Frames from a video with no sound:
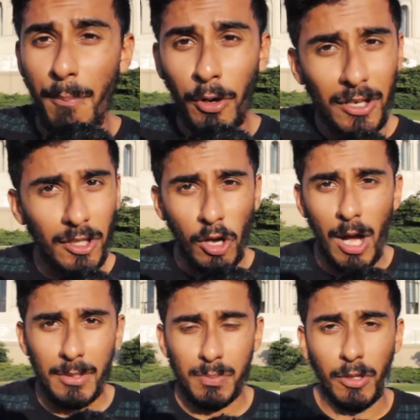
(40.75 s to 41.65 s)
put in the
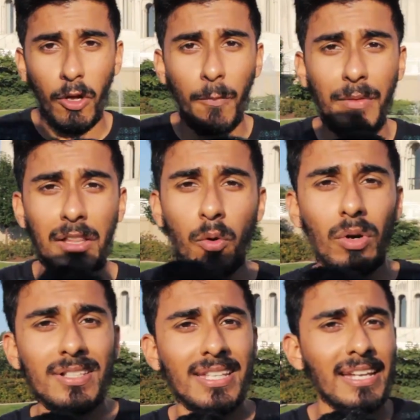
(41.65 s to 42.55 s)
comments below and the
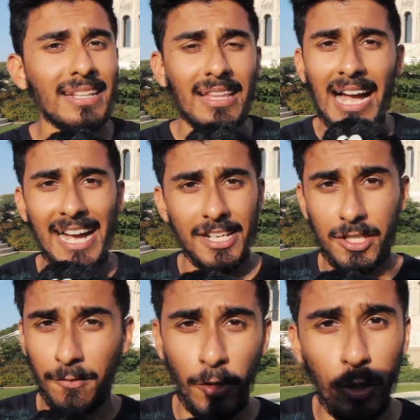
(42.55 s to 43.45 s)
ones that get the
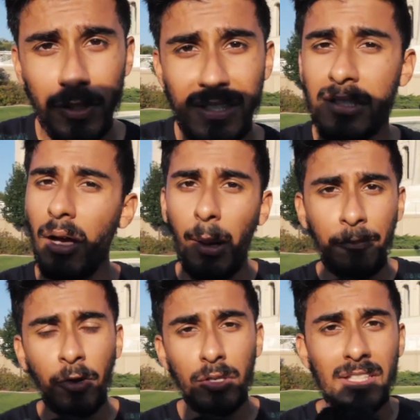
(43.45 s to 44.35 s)
highest votes the
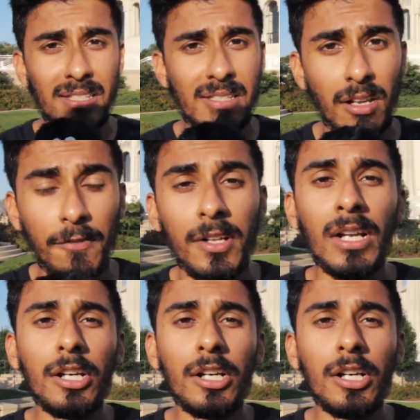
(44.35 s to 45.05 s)
upvotes and stuff